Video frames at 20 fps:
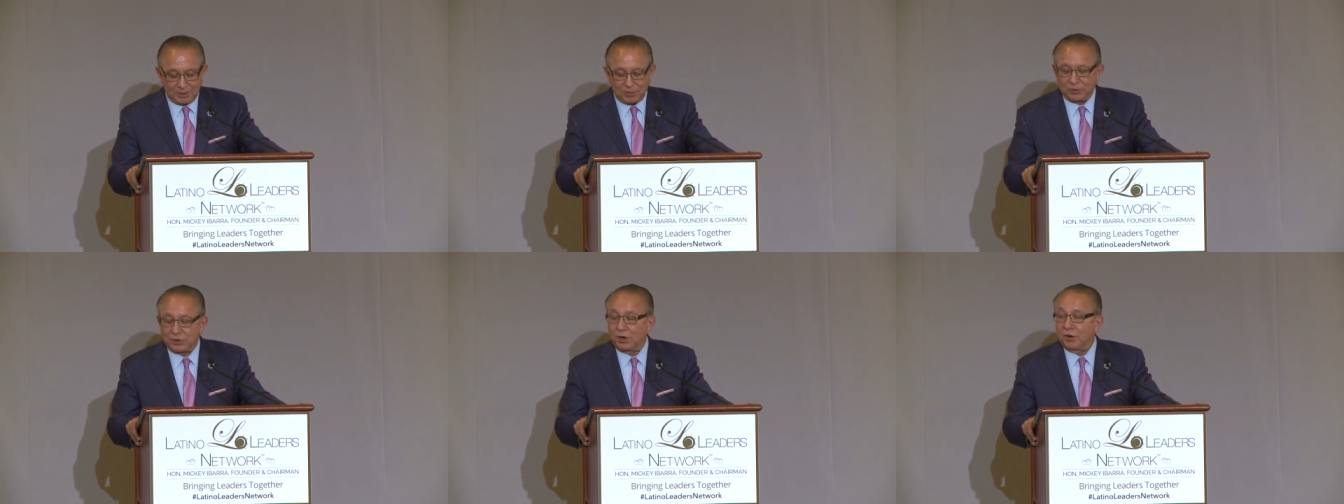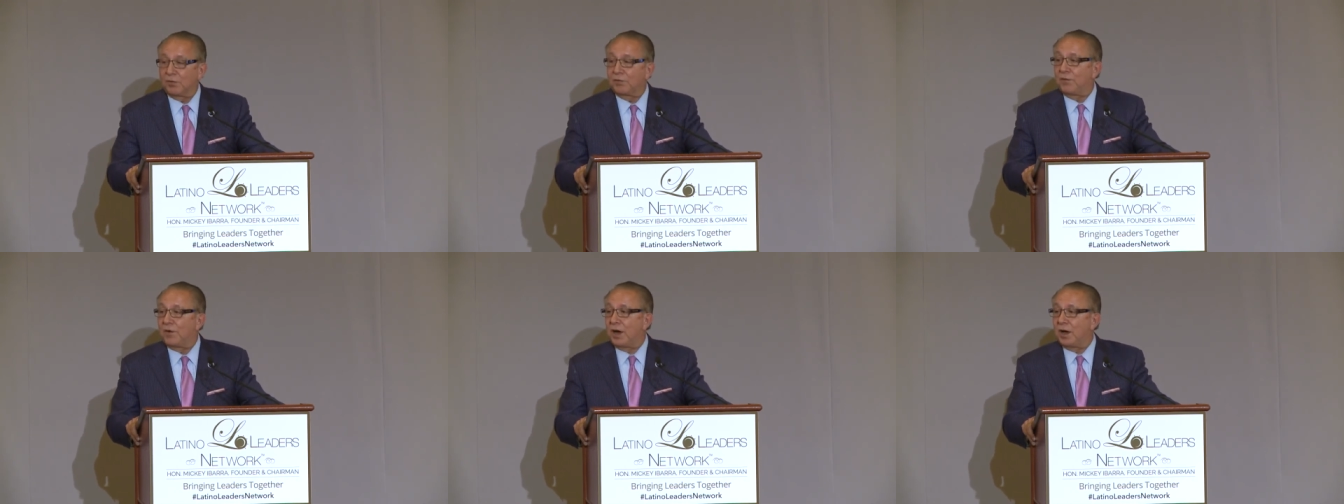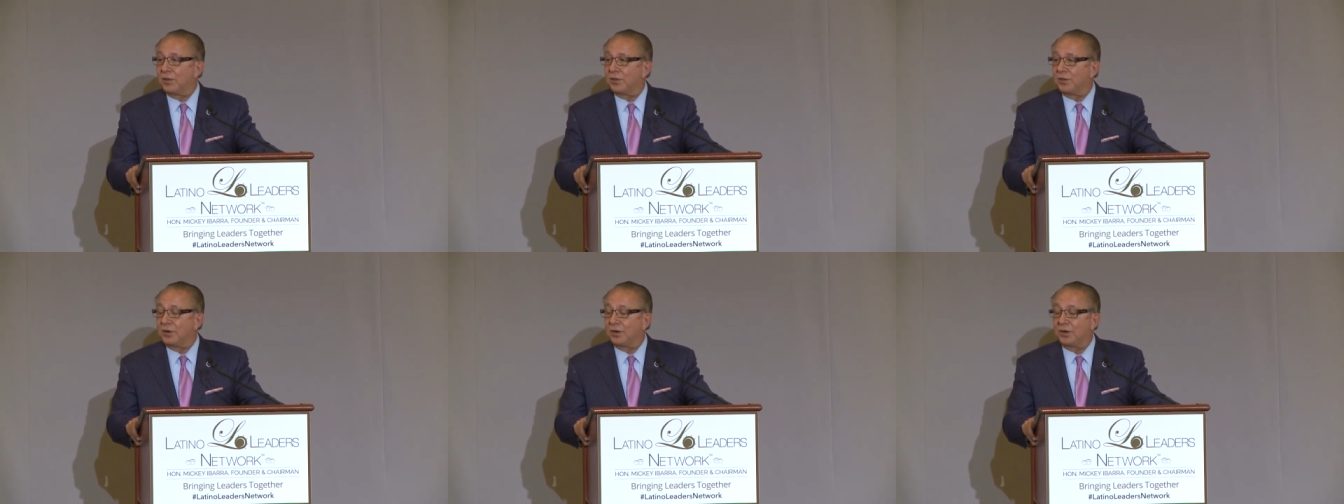with our
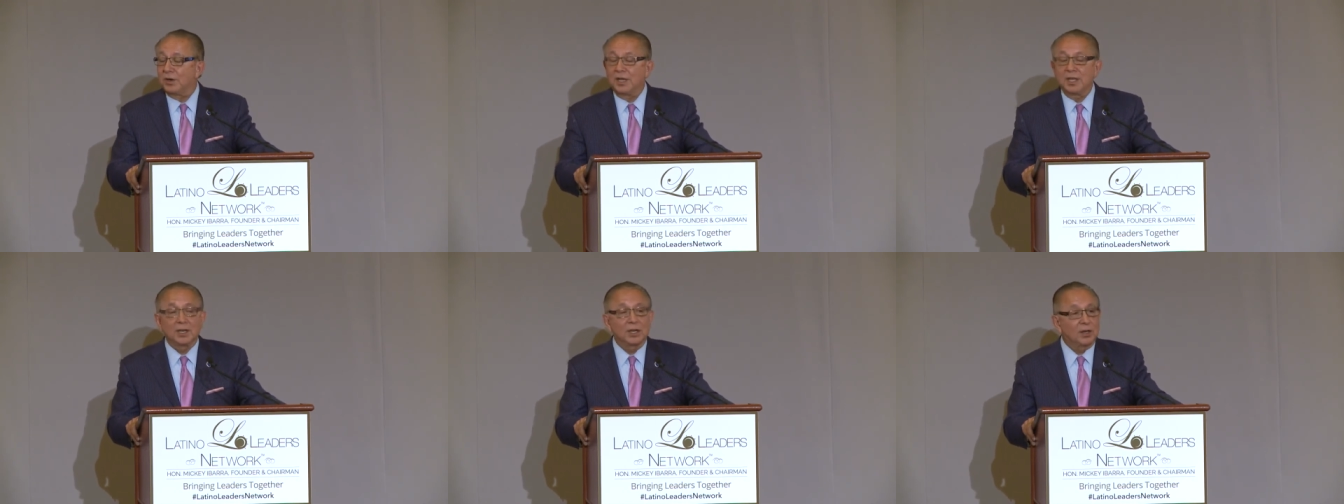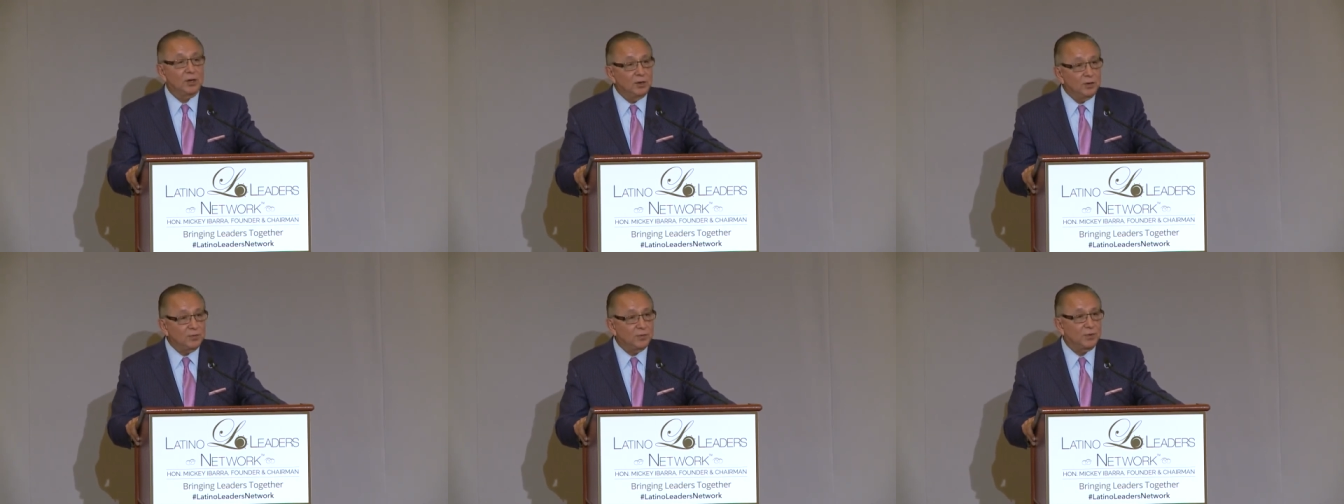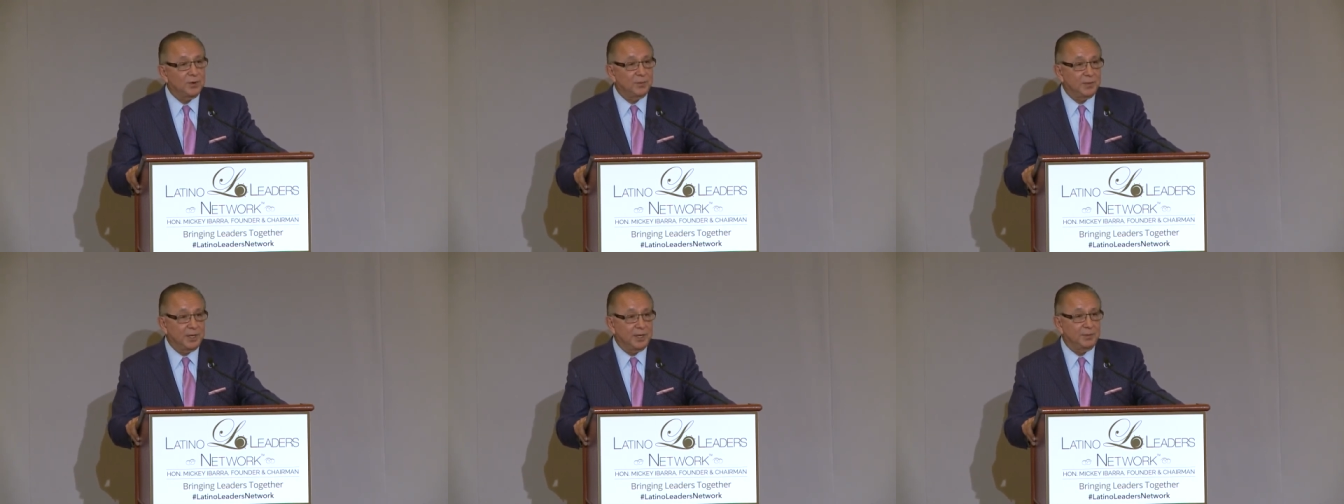father and learn
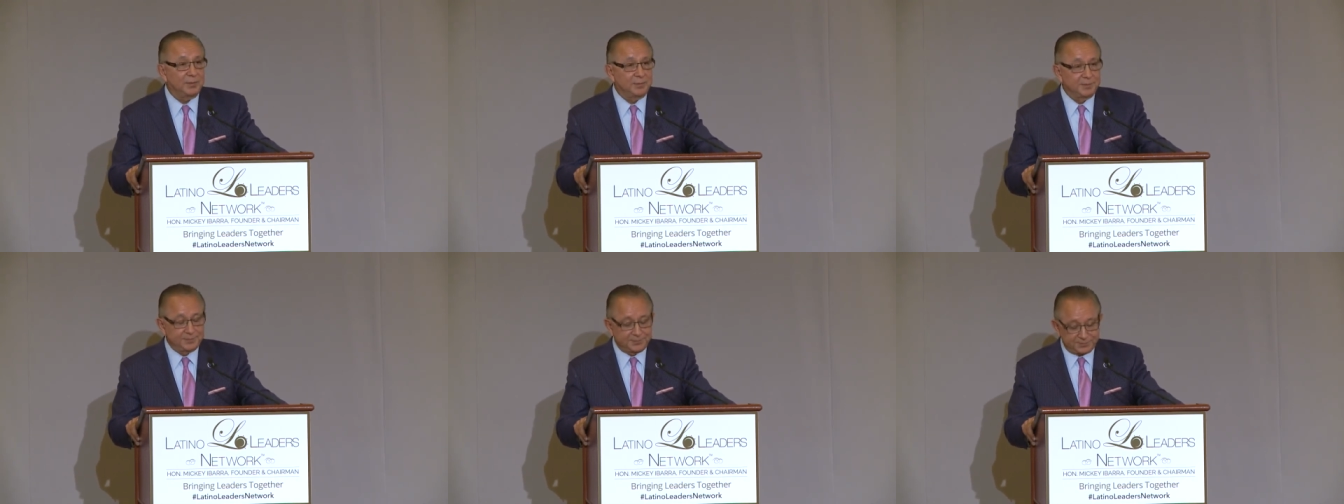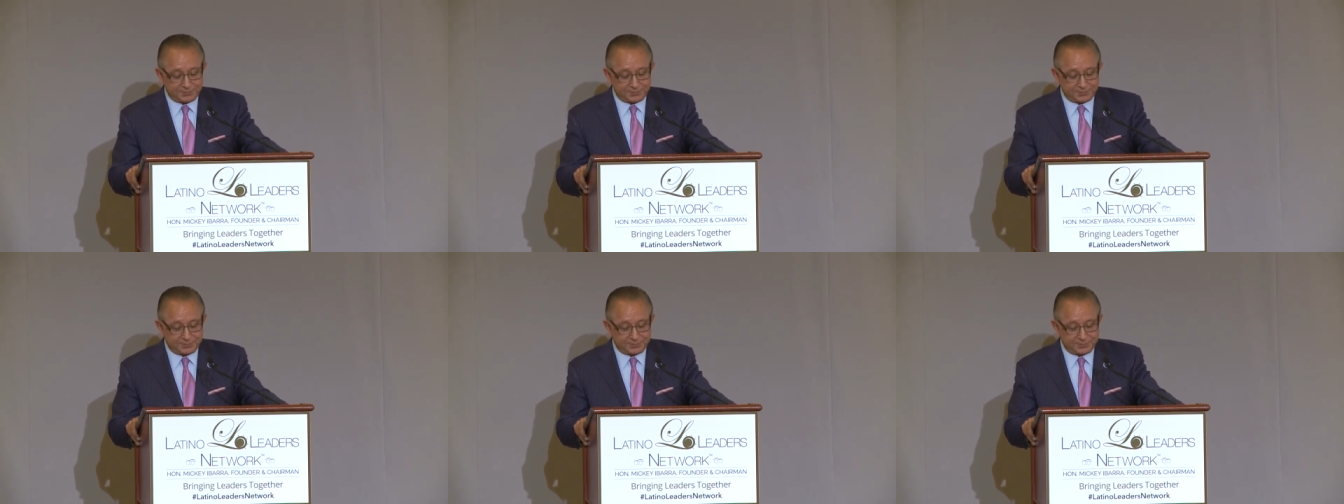from him.